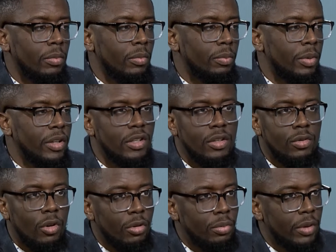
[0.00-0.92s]
business
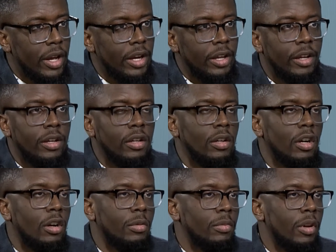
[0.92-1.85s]
growth planning,
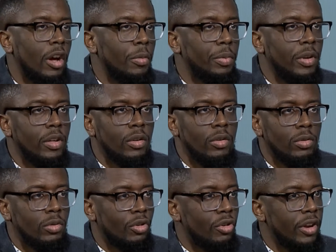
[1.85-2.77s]
helping
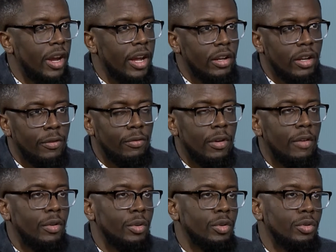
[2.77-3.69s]
create different
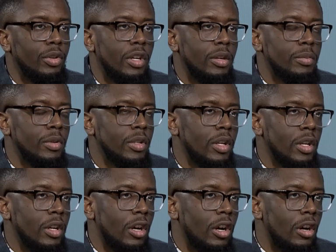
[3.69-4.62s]
revenue streams,
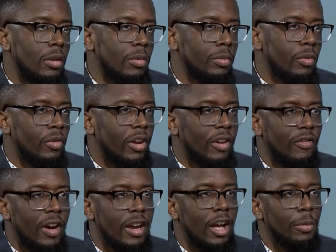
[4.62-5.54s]

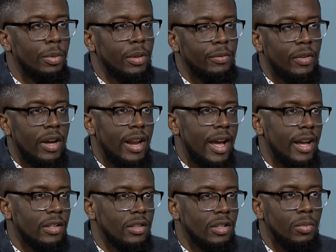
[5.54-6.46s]
helping them find
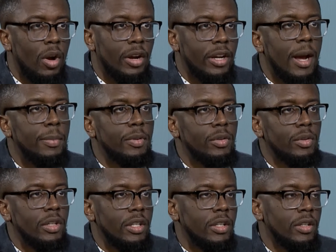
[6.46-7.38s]
access to market
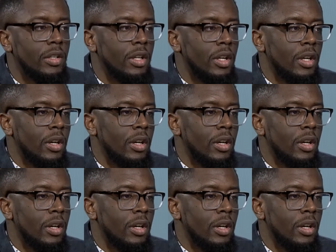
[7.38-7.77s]
opportunities,